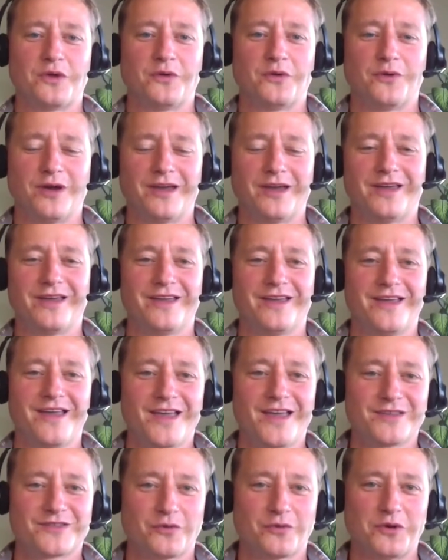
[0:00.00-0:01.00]
so we
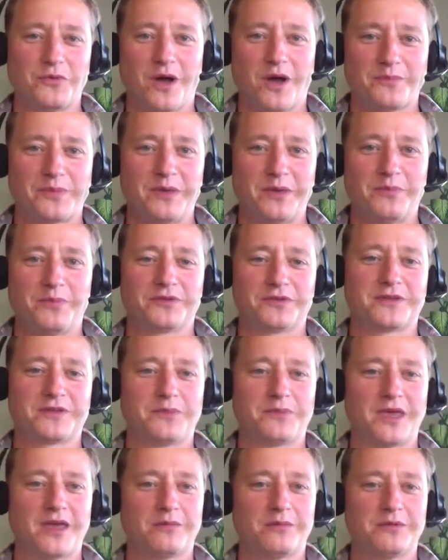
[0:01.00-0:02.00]
so we want people
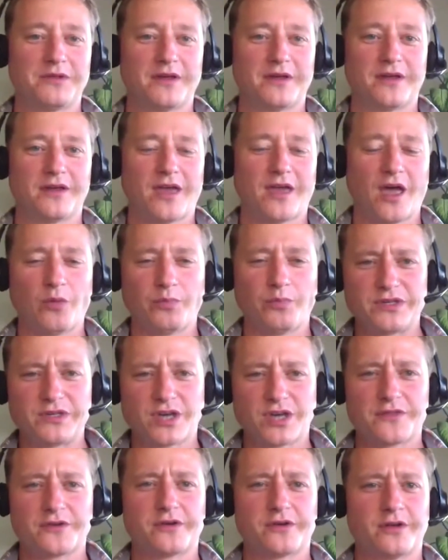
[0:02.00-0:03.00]
to be able to help
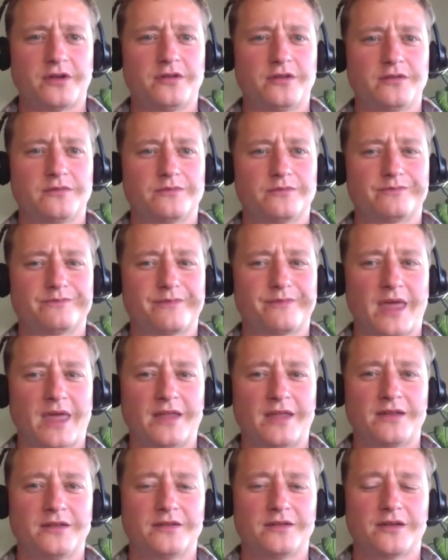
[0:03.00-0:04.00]
each other, and
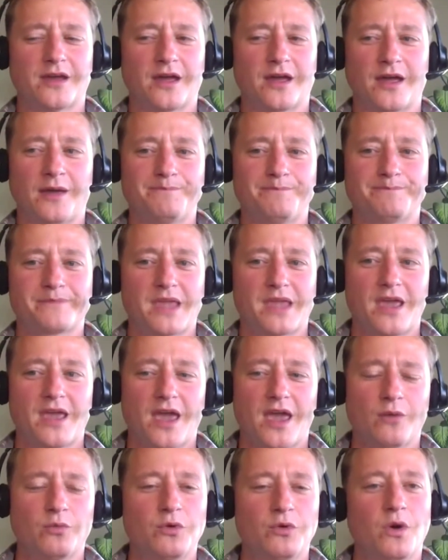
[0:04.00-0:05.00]
and
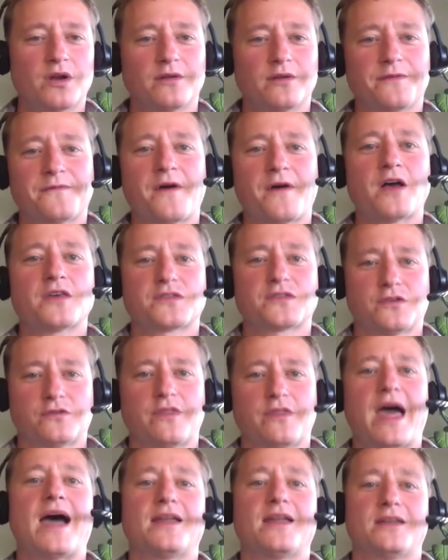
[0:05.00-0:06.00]
we want to foster
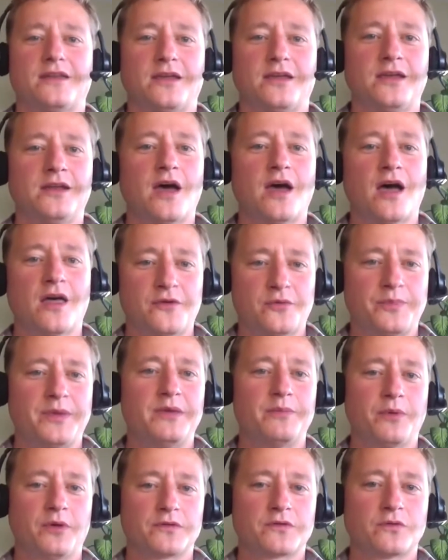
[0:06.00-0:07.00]
that in other
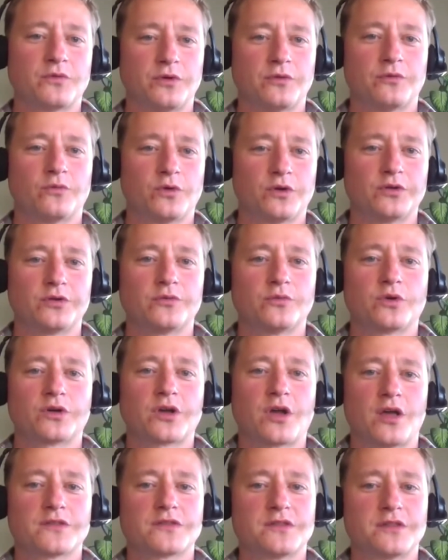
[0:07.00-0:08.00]
people. So
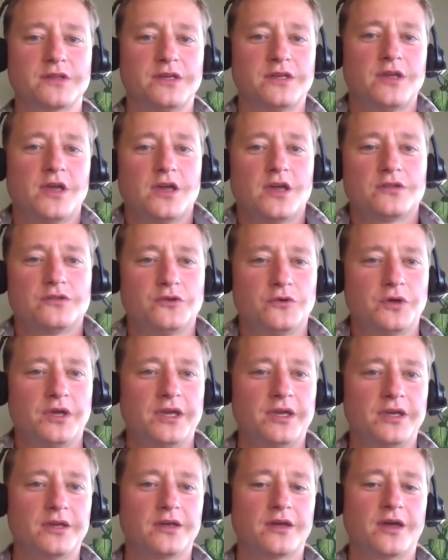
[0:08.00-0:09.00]
we're constantly
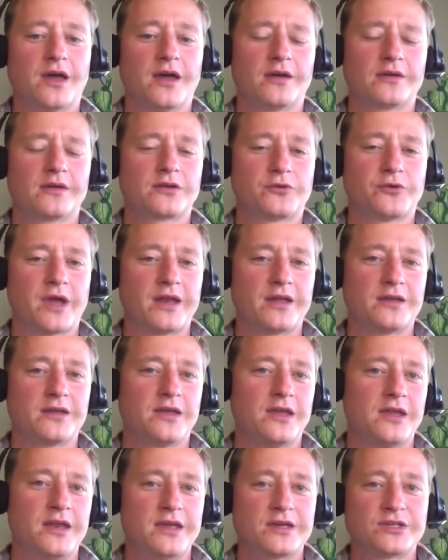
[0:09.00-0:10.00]
doing
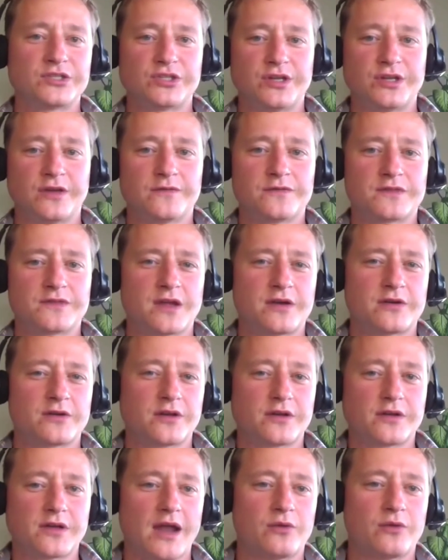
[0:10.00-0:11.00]
creating initiatives that are
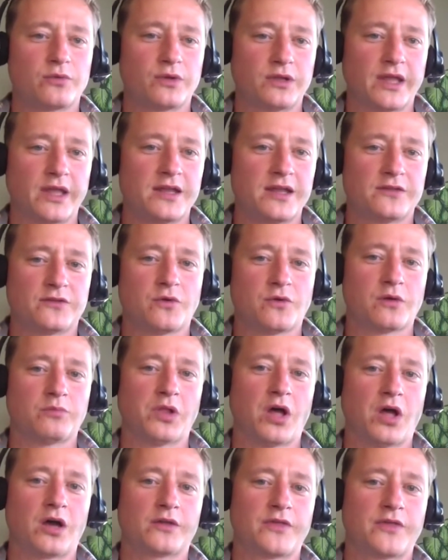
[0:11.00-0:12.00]
kind of related to our
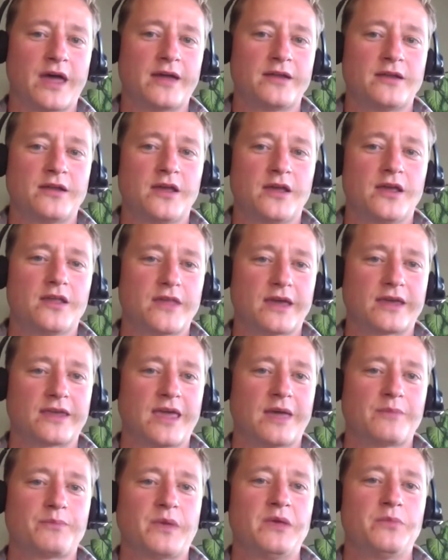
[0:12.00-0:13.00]
blog that
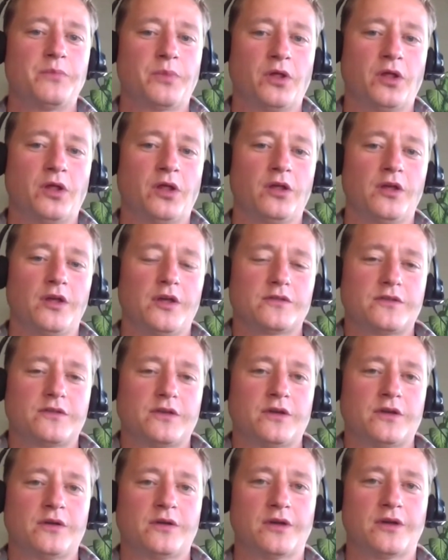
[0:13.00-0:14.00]
get people
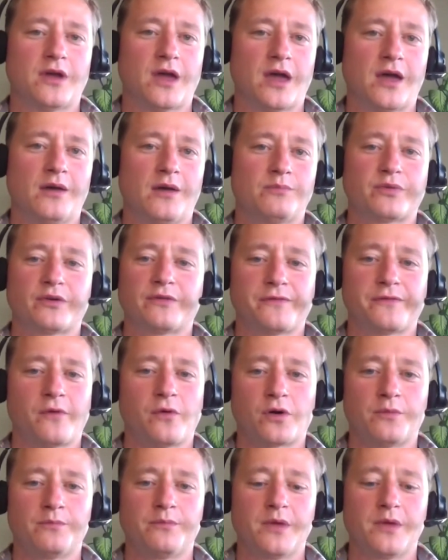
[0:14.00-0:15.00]
to
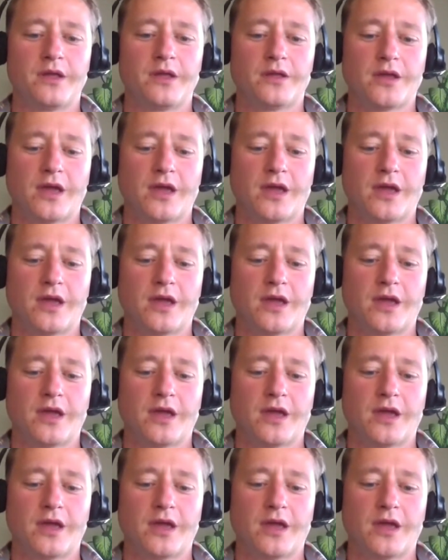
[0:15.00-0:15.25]
perform